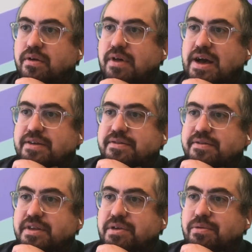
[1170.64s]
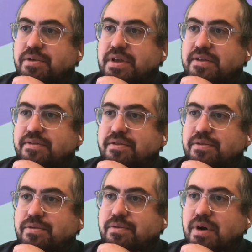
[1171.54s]
class that you would need
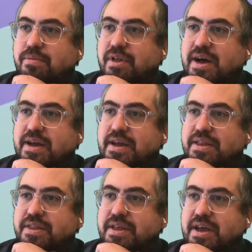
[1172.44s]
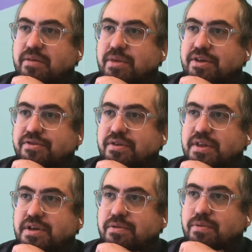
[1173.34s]
to apply and then the animation
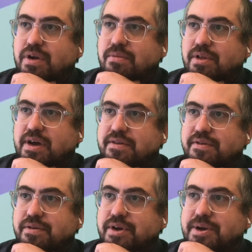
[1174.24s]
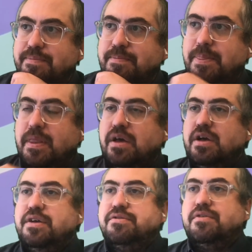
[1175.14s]
that you'd want to apply it to, right?
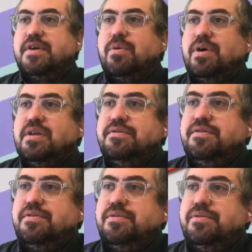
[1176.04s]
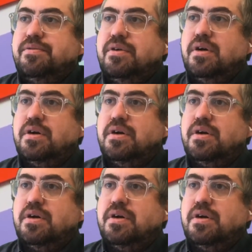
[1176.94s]
So if I wanted to